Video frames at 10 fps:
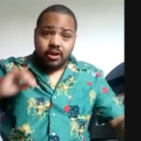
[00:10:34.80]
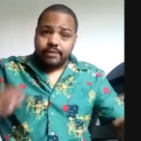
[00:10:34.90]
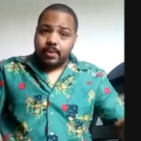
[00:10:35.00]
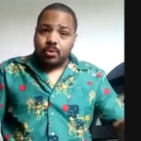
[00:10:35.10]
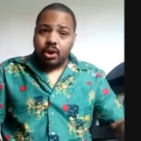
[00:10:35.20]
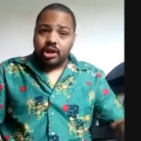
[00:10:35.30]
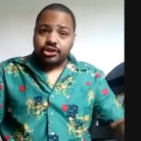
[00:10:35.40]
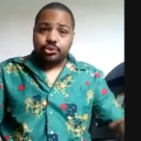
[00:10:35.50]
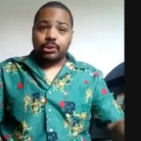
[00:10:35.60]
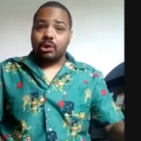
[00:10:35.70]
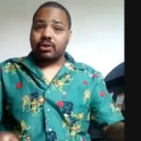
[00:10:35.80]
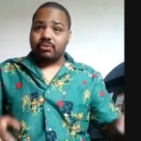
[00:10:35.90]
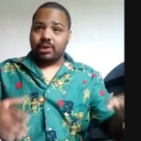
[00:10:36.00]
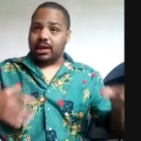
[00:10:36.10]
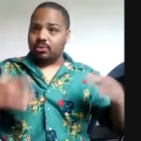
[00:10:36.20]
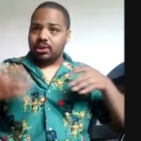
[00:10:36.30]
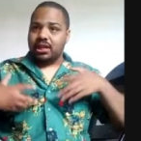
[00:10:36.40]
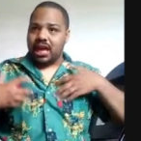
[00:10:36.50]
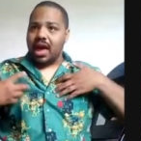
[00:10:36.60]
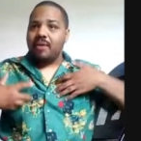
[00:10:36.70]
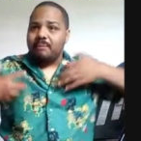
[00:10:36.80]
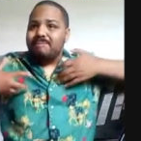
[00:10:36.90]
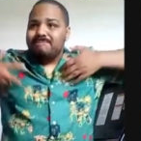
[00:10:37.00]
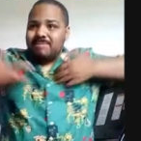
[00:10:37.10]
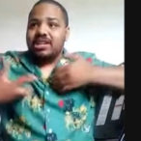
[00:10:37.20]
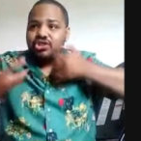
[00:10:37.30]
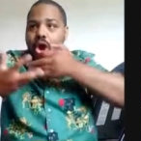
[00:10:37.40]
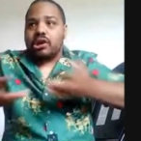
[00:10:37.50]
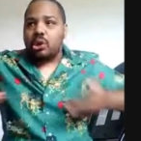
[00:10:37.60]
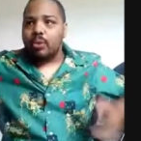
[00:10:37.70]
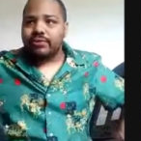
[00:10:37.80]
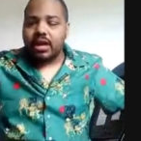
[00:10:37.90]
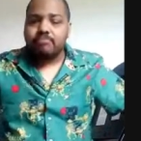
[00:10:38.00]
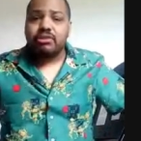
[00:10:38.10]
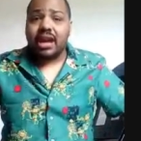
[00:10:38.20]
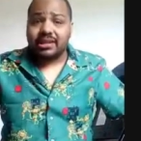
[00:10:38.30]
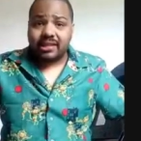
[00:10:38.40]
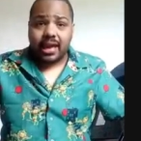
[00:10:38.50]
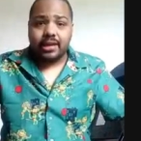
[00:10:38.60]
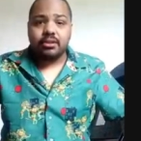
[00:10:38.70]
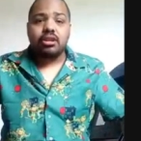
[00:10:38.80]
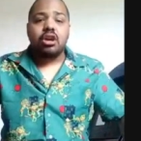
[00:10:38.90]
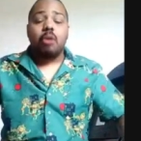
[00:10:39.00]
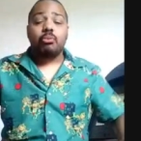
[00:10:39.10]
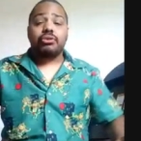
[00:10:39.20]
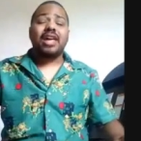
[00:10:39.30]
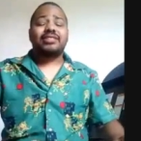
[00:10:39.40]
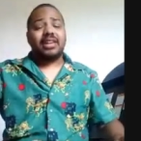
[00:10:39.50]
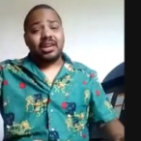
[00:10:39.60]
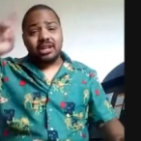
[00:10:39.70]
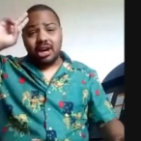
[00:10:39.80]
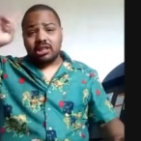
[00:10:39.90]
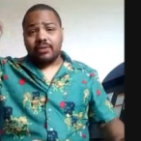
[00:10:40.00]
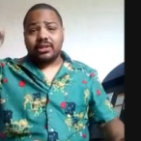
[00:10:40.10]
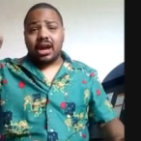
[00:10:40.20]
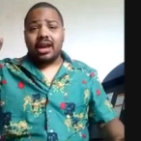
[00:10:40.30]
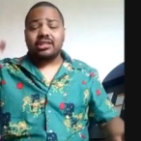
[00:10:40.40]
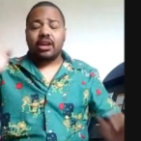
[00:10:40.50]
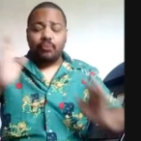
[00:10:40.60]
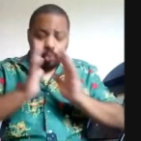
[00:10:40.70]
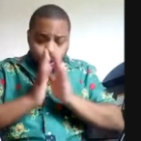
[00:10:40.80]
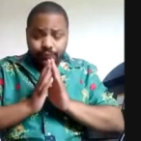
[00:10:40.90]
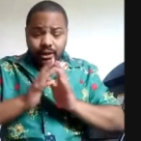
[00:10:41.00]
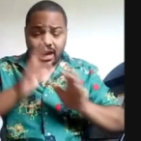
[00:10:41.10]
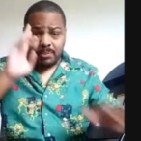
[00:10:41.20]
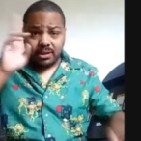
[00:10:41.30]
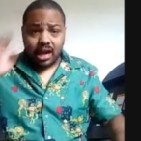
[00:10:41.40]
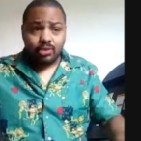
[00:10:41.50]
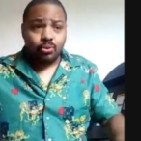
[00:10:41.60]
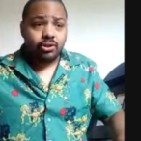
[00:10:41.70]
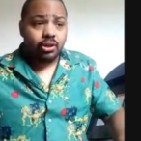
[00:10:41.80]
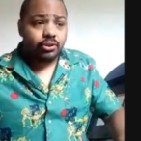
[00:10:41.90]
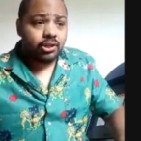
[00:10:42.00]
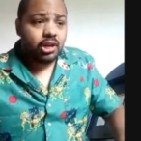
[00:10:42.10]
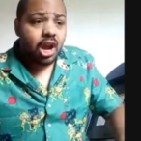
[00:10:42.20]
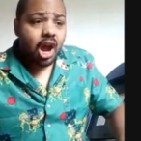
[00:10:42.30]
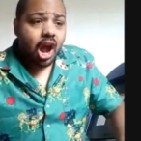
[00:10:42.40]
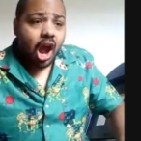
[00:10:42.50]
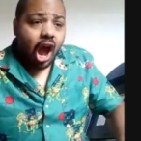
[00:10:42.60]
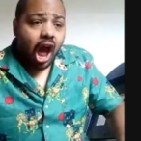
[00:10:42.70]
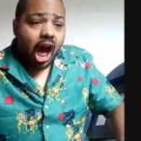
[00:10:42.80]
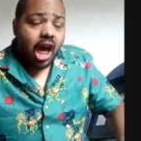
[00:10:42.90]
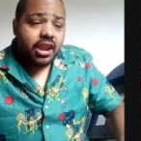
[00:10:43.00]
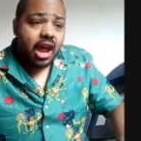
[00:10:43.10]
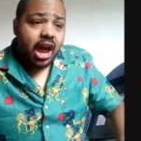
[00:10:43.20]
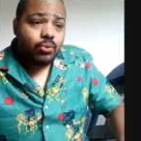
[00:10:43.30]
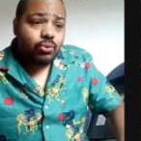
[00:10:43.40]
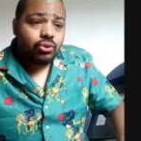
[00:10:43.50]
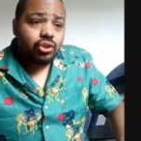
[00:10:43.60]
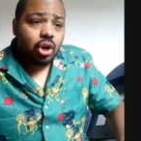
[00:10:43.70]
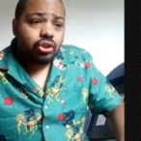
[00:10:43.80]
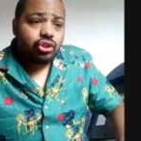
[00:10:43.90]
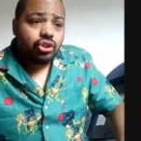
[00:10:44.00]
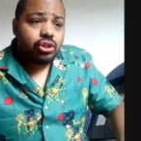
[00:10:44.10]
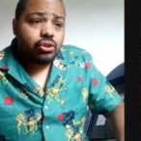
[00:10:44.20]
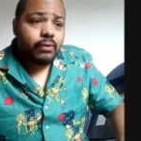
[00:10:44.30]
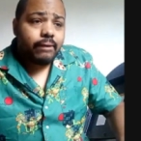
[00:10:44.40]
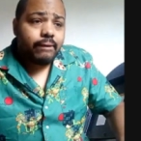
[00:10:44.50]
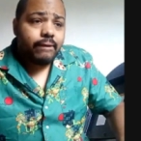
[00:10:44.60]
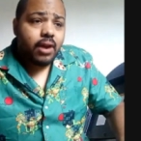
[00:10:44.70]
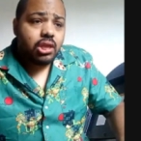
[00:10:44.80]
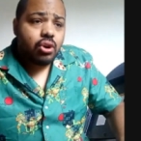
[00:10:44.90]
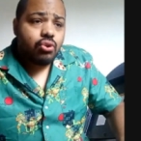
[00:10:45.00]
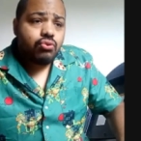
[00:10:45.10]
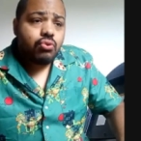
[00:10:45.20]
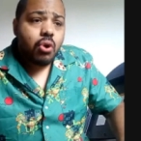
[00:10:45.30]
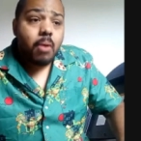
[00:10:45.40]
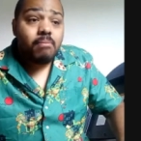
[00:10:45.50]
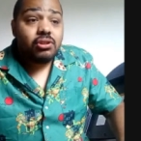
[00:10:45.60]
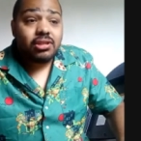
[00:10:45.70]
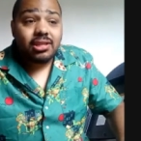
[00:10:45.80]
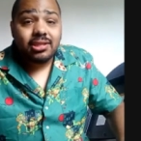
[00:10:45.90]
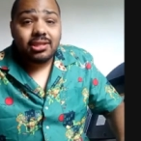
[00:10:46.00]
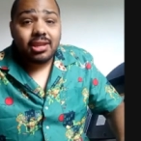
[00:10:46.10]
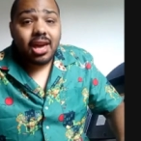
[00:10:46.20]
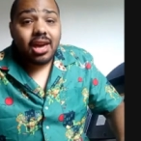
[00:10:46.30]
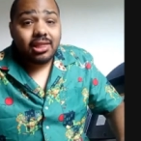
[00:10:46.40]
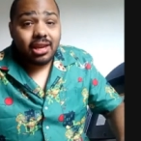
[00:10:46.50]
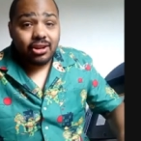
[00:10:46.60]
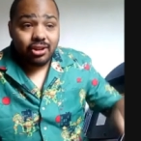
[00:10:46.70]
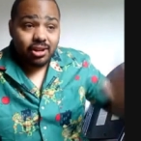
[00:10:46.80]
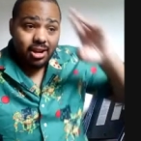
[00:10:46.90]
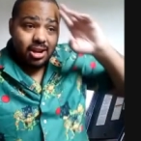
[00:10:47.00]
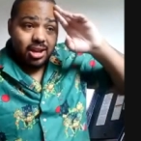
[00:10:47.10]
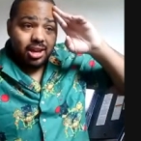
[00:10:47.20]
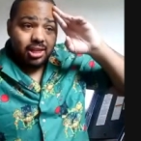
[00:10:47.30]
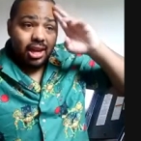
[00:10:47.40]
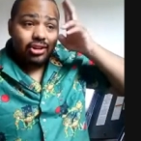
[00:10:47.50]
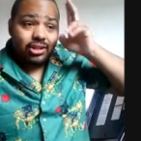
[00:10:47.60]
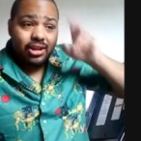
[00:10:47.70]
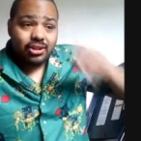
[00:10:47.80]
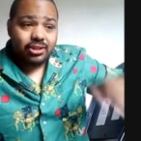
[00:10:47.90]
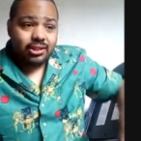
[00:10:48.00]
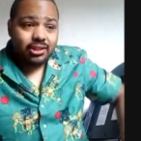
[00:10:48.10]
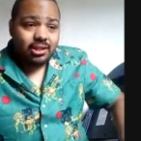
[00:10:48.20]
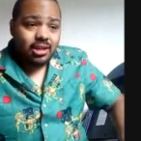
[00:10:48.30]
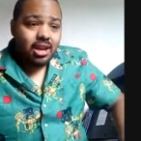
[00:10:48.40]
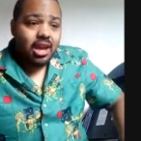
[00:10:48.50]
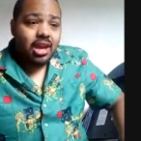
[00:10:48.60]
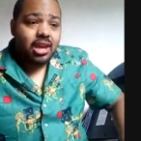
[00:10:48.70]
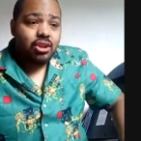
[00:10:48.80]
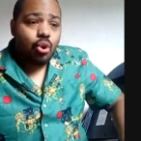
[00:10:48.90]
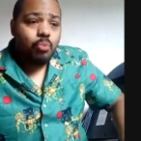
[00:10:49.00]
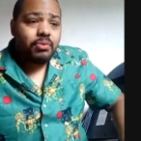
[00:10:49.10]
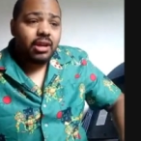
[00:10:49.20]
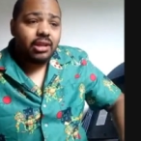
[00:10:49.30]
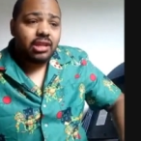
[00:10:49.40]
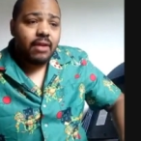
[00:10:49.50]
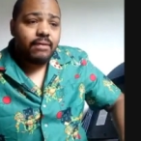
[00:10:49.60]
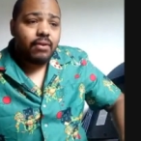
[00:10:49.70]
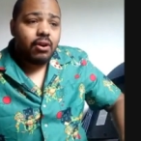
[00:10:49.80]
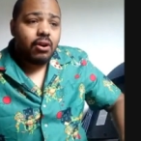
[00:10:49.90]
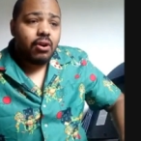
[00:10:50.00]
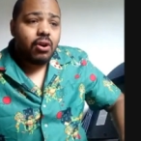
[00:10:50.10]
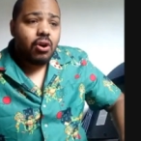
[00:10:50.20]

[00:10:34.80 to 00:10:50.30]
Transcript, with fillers: them a watch without like really me talking over them, you guys can. With that said, love you guys. Have a wonderful day. Be kind to one another and I will talk to you fellow mutants later. Later, taters. And hope you guys have a